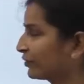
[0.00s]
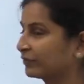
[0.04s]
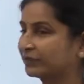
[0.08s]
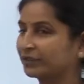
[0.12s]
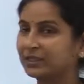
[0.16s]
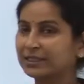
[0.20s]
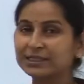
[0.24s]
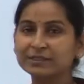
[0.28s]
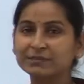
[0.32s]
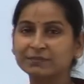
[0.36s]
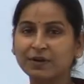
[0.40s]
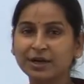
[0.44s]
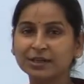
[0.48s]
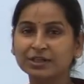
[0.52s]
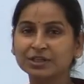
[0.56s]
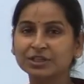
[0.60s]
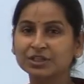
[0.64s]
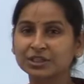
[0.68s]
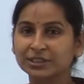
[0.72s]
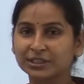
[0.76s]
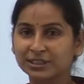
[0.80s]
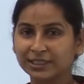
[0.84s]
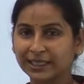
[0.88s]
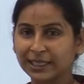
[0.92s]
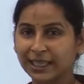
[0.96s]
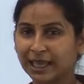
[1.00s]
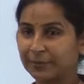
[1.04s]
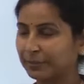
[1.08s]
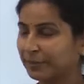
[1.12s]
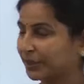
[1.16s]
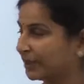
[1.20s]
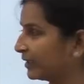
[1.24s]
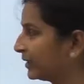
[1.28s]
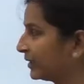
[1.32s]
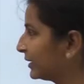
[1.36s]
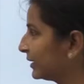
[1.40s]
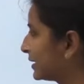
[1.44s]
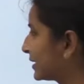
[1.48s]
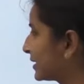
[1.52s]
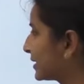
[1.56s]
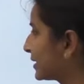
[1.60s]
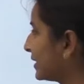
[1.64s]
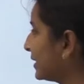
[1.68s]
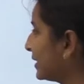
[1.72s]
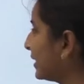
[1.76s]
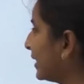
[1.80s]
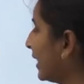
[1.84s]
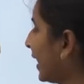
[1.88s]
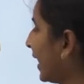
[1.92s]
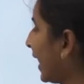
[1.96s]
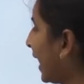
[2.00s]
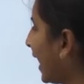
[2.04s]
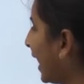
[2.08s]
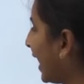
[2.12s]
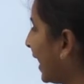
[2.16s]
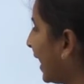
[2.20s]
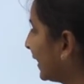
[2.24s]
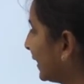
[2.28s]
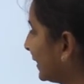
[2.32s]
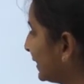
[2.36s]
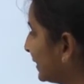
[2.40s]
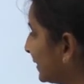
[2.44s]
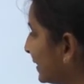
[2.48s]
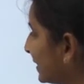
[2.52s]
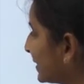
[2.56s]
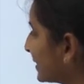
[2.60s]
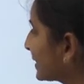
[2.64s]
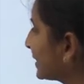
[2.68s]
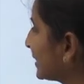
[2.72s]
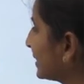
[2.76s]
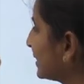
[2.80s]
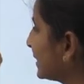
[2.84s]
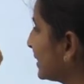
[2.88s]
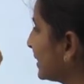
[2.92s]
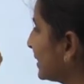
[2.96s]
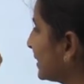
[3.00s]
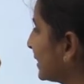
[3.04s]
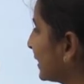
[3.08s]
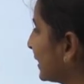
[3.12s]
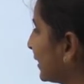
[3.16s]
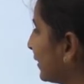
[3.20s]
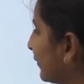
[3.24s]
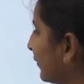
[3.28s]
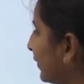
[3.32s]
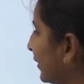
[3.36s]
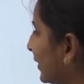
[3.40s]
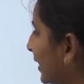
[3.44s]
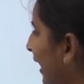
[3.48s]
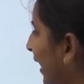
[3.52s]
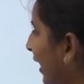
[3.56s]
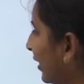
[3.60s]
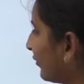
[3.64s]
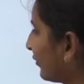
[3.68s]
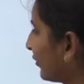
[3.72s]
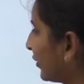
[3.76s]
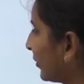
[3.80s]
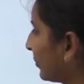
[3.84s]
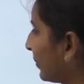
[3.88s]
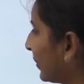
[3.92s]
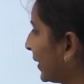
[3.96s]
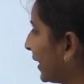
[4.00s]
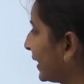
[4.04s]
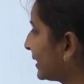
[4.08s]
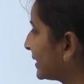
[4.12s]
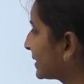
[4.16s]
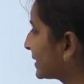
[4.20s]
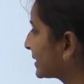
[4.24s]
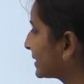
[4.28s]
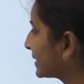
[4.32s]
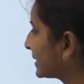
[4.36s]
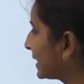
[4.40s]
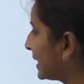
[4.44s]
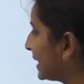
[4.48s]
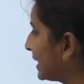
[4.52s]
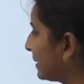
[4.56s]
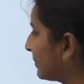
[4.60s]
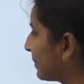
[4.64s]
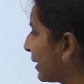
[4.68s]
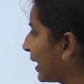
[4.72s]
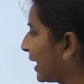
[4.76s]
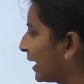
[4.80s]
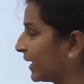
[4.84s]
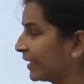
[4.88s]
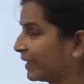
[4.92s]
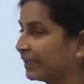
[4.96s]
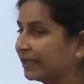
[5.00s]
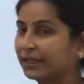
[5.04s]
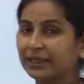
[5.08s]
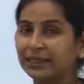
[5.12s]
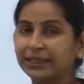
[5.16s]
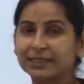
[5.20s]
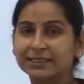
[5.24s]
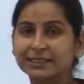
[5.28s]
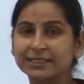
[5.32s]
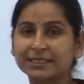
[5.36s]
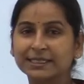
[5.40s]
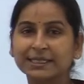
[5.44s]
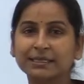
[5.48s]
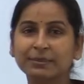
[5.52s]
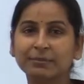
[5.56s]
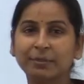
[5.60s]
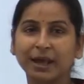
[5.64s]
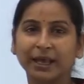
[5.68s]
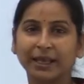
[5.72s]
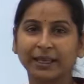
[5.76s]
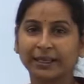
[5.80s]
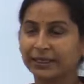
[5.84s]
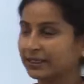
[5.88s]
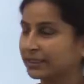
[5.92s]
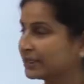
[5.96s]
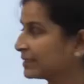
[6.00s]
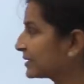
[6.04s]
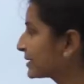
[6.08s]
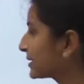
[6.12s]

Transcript: this function capital G, and in this integral we have replaced t by t minus